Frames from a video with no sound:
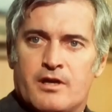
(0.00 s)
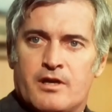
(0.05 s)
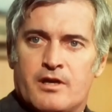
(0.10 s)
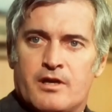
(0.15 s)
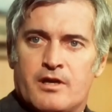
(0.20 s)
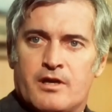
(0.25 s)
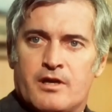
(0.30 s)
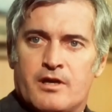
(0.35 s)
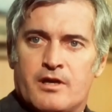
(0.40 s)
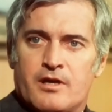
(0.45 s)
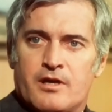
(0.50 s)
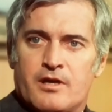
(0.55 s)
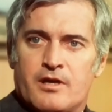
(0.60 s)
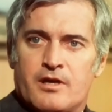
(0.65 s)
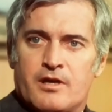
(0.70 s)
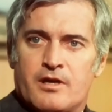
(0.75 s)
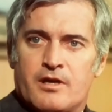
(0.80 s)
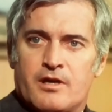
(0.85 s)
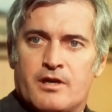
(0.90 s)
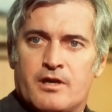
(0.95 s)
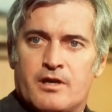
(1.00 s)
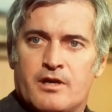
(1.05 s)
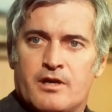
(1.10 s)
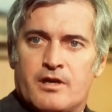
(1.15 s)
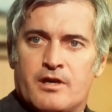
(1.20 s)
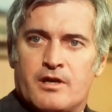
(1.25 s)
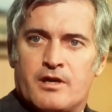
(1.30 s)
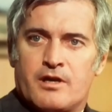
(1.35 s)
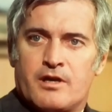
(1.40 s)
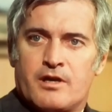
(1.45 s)

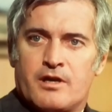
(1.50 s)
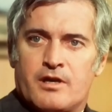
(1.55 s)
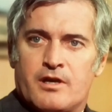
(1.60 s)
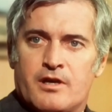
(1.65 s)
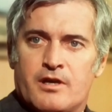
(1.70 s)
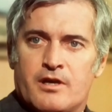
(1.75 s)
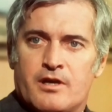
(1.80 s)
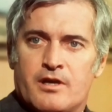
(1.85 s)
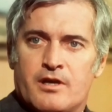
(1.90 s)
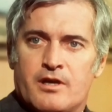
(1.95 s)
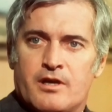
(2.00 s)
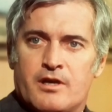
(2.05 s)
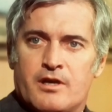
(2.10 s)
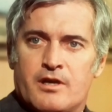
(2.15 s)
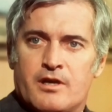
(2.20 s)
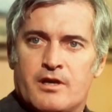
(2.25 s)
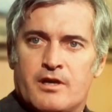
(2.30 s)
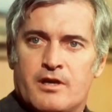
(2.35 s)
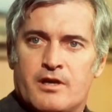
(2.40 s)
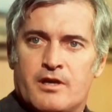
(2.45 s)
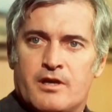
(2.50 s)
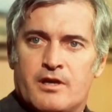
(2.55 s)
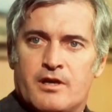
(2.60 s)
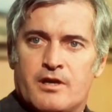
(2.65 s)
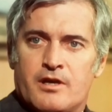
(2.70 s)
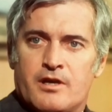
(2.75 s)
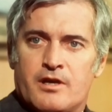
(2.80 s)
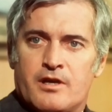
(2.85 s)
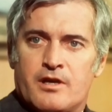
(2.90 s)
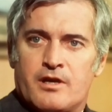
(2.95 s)
(silent)